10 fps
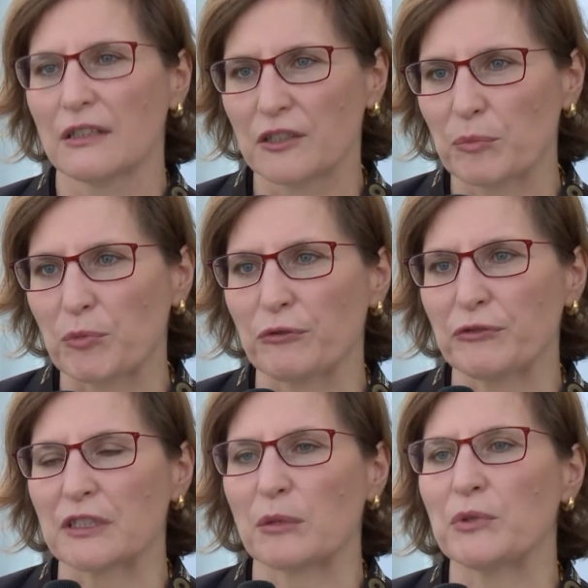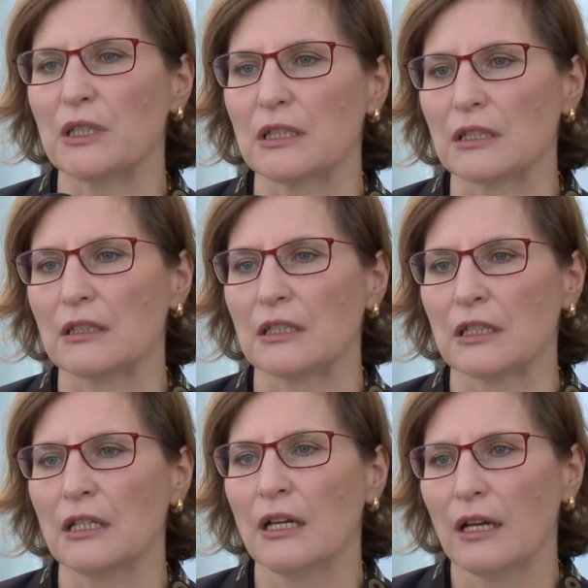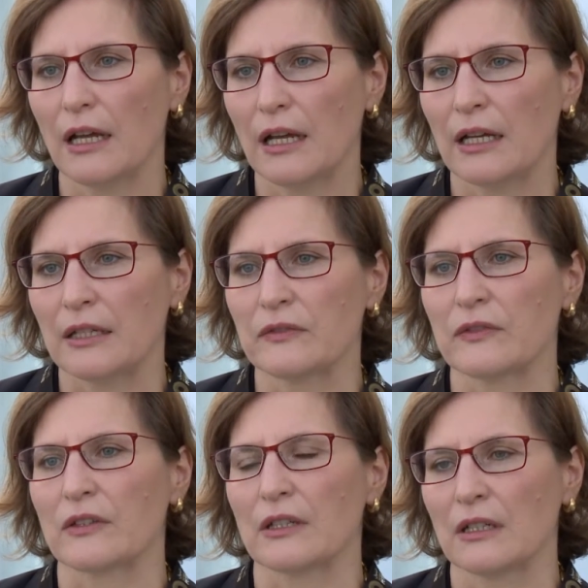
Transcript: their profitability, and